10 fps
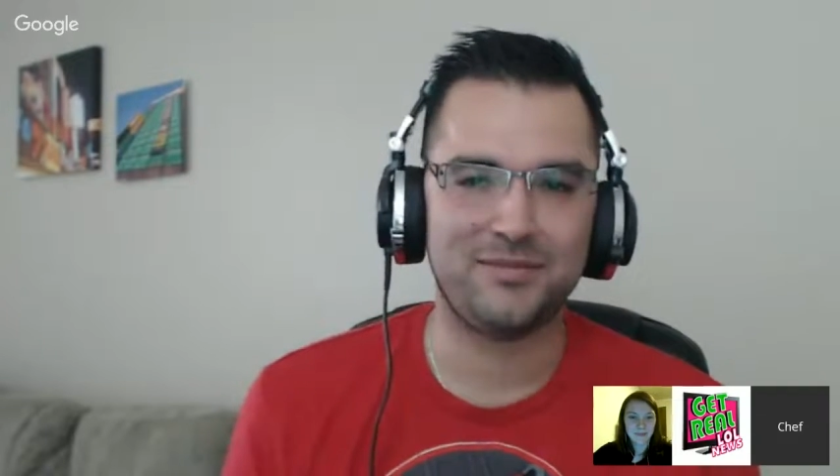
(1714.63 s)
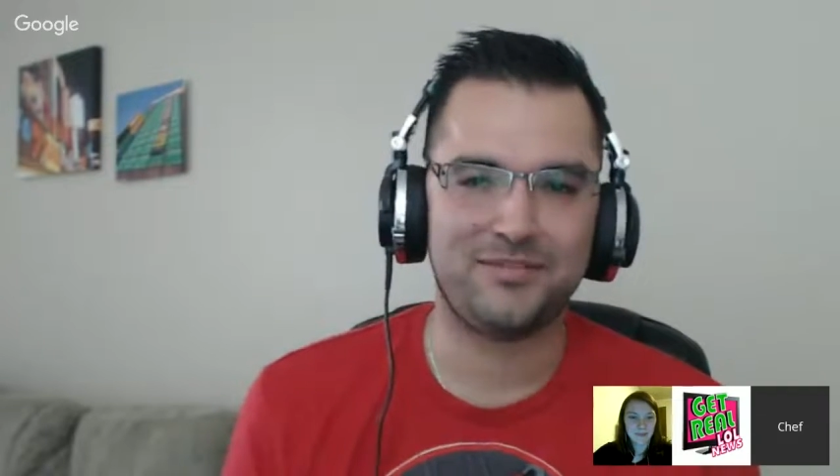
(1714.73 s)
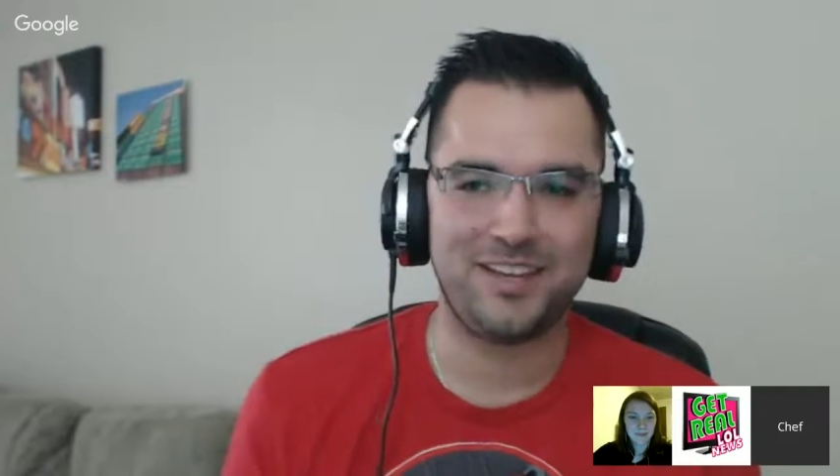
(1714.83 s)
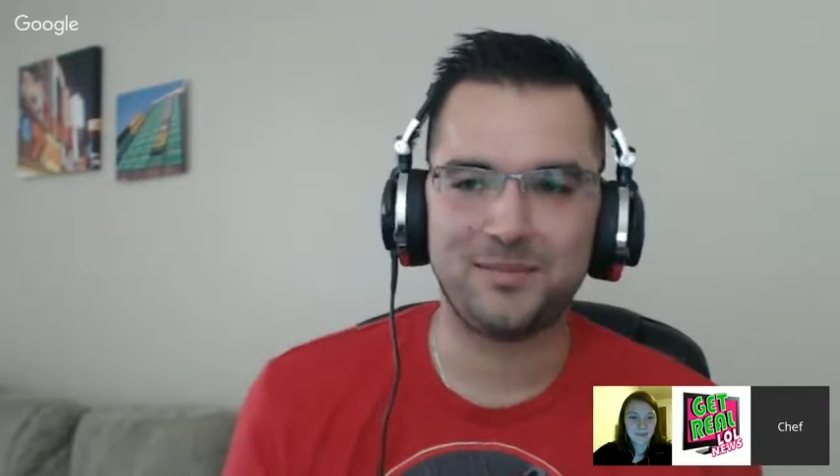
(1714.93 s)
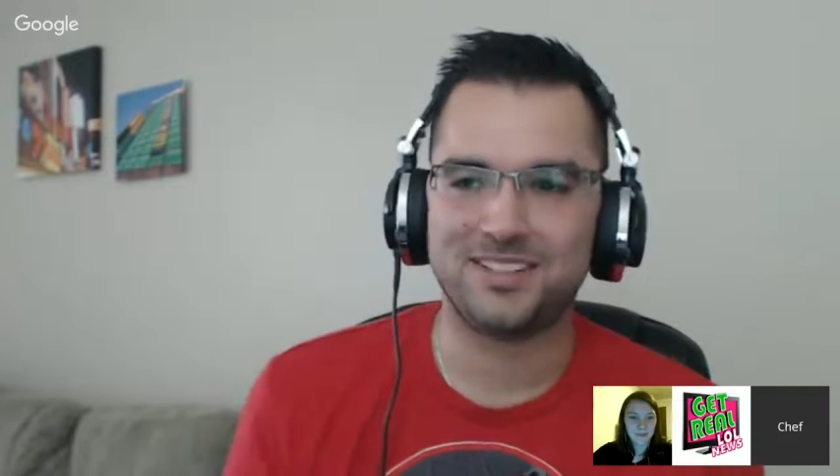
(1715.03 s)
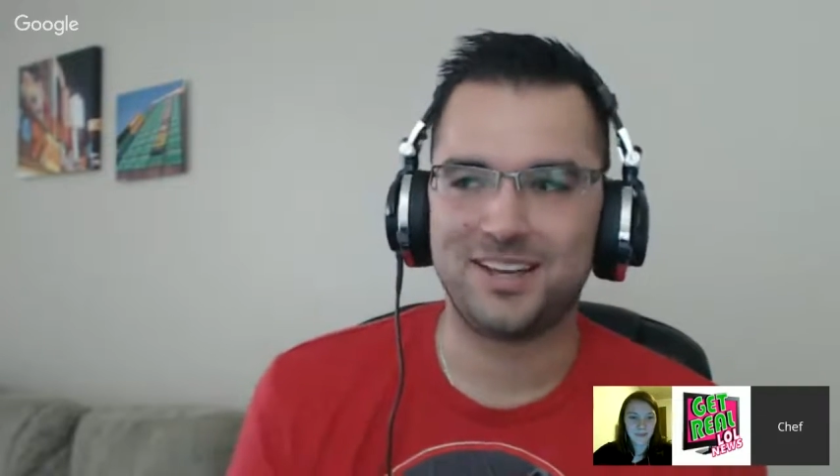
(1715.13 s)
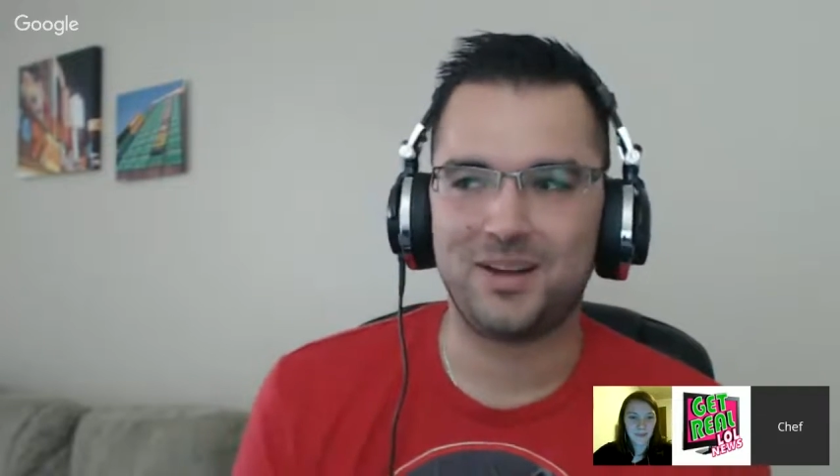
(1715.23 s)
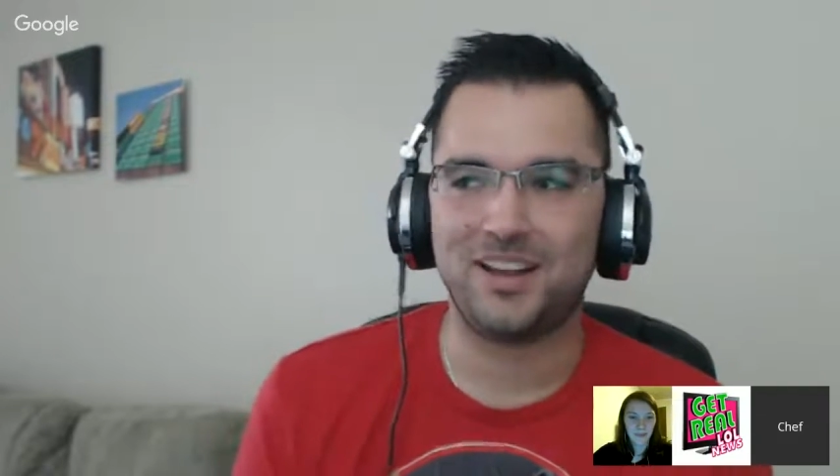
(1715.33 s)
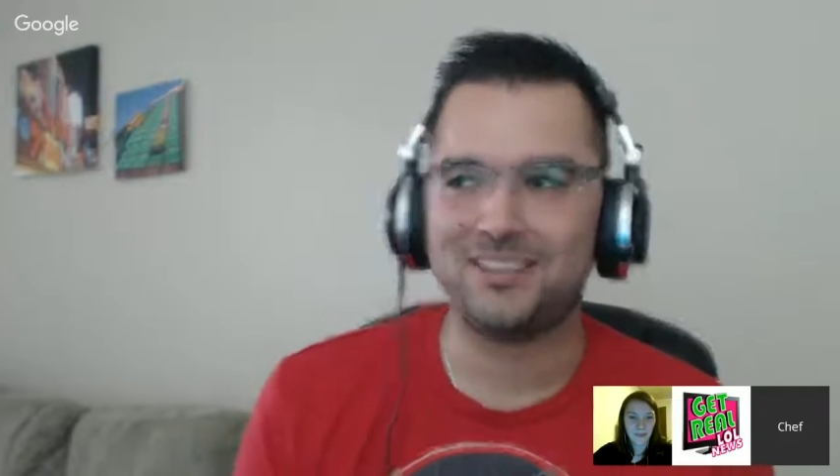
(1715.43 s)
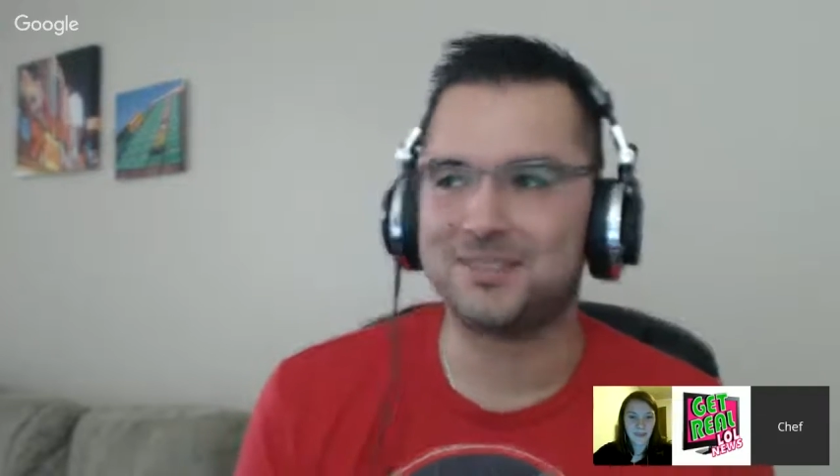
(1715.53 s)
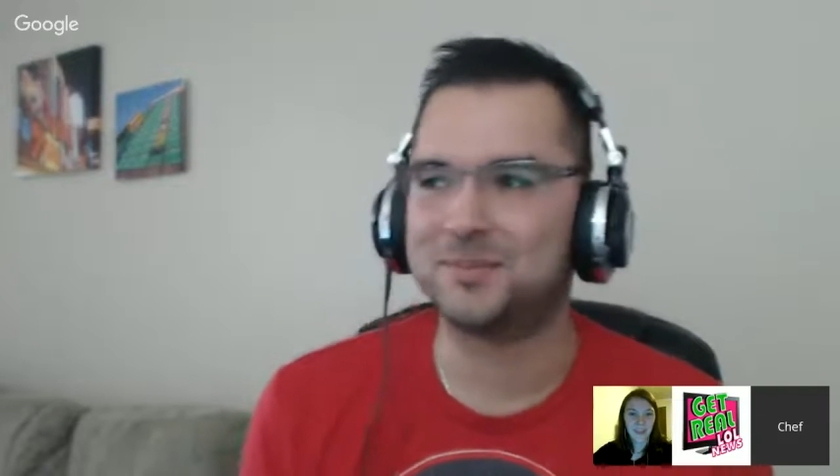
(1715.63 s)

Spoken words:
I'm famous, I'm awesome.